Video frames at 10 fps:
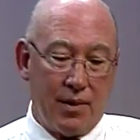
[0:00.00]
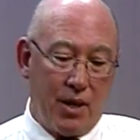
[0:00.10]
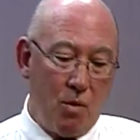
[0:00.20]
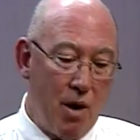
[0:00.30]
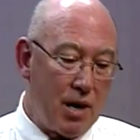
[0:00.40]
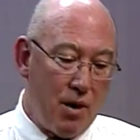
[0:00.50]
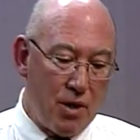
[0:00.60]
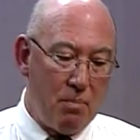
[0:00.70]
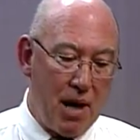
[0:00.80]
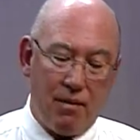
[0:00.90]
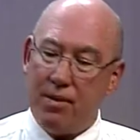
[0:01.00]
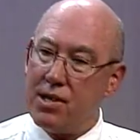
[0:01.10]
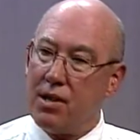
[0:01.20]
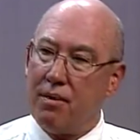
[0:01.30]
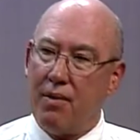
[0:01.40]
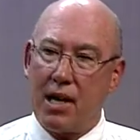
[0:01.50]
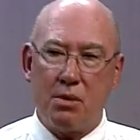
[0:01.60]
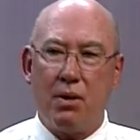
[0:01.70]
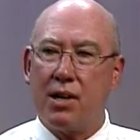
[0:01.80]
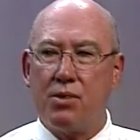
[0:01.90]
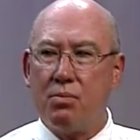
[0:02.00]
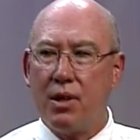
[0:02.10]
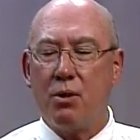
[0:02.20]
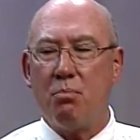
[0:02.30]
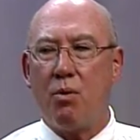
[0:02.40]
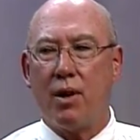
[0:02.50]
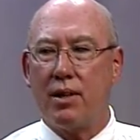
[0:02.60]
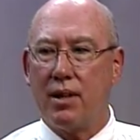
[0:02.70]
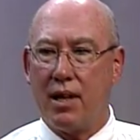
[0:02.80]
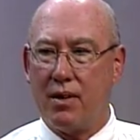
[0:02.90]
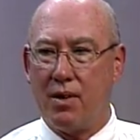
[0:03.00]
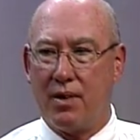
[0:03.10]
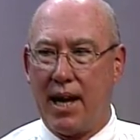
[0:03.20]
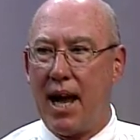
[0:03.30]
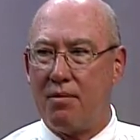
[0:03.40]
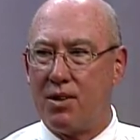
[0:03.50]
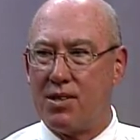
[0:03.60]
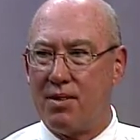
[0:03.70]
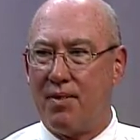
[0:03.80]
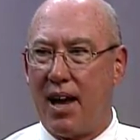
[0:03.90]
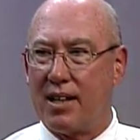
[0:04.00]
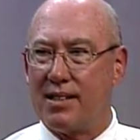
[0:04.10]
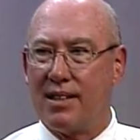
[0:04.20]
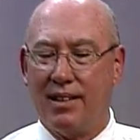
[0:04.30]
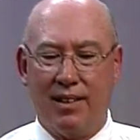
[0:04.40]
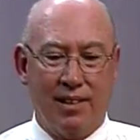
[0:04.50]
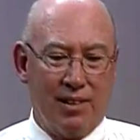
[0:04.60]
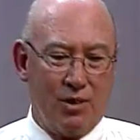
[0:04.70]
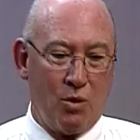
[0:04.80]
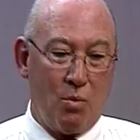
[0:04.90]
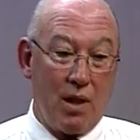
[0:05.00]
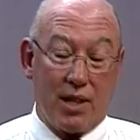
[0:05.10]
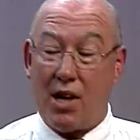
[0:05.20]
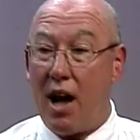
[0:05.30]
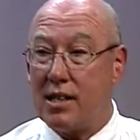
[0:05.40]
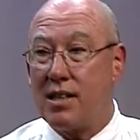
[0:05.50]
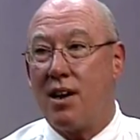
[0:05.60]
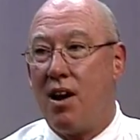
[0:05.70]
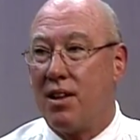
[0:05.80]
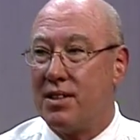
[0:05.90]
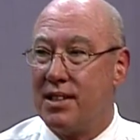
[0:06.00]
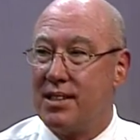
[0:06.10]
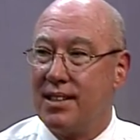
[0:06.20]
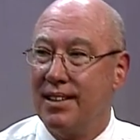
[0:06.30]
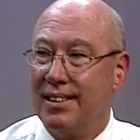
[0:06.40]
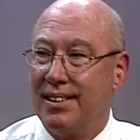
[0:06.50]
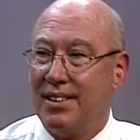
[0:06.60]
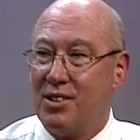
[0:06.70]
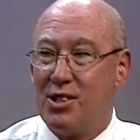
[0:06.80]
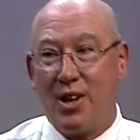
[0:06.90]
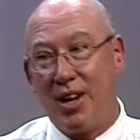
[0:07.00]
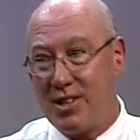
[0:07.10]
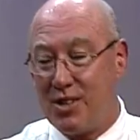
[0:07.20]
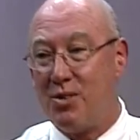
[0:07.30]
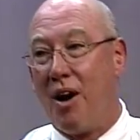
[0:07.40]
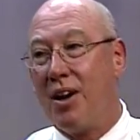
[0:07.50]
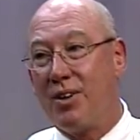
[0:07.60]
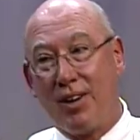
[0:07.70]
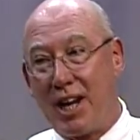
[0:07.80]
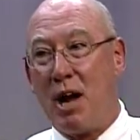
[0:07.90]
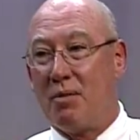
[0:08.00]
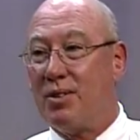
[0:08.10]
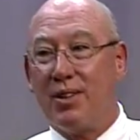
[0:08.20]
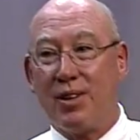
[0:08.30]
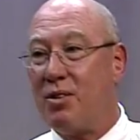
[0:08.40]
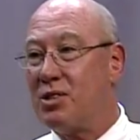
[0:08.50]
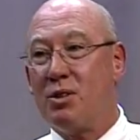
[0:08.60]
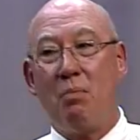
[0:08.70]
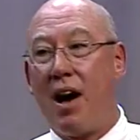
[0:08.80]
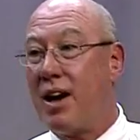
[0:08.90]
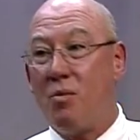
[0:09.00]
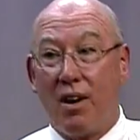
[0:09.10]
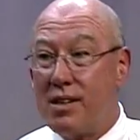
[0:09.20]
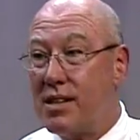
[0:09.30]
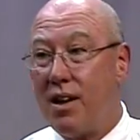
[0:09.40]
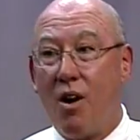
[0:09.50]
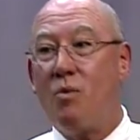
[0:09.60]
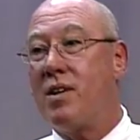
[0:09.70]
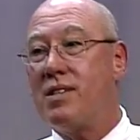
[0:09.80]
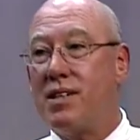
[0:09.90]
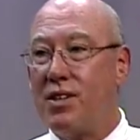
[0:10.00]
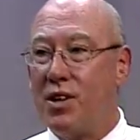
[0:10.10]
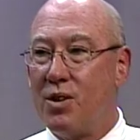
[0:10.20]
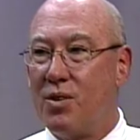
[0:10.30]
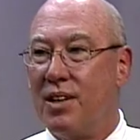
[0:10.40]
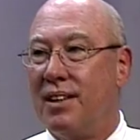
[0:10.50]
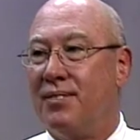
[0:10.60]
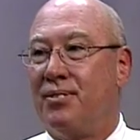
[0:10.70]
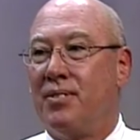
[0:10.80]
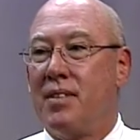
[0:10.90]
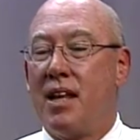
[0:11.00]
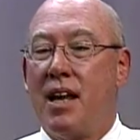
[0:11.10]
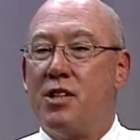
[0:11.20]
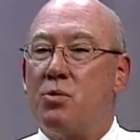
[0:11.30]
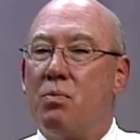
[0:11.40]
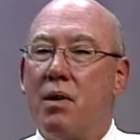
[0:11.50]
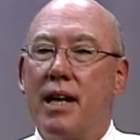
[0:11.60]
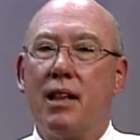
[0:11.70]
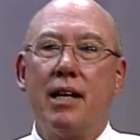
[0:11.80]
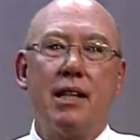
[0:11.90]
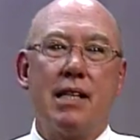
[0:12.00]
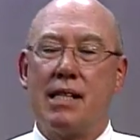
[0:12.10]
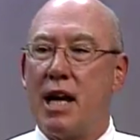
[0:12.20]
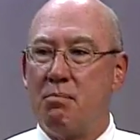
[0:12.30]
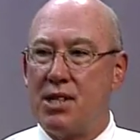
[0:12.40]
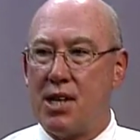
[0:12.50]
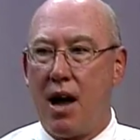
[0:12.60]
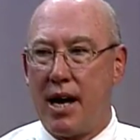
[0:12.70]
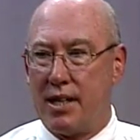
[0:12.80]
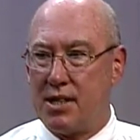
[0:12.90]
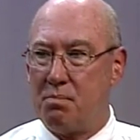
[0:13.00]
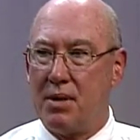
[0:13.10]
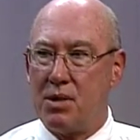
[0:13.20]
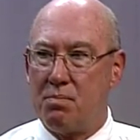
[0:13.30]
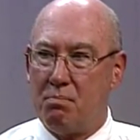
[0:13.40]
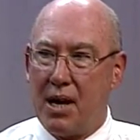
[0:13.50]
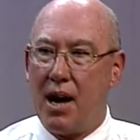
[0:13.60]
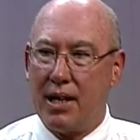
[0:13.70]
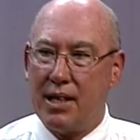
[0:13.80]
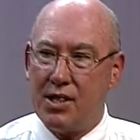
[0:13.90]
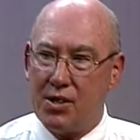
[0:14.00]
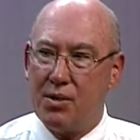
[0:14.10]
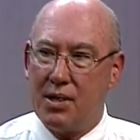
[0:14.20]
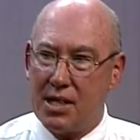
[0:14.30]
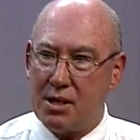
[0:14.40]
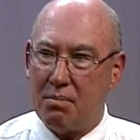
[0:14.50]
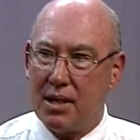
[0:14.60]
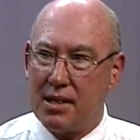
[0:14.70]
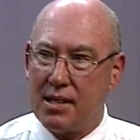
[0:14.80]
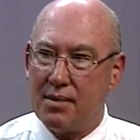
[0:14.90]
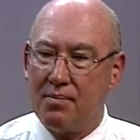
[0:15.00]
You want to know the beneficial effects, but it's real important that you know the adverse effects. Well, a toxicologist studies a drug or a chemical that goes in the body, and where does it go and what does it do? It's really the same science behind these two disciplines.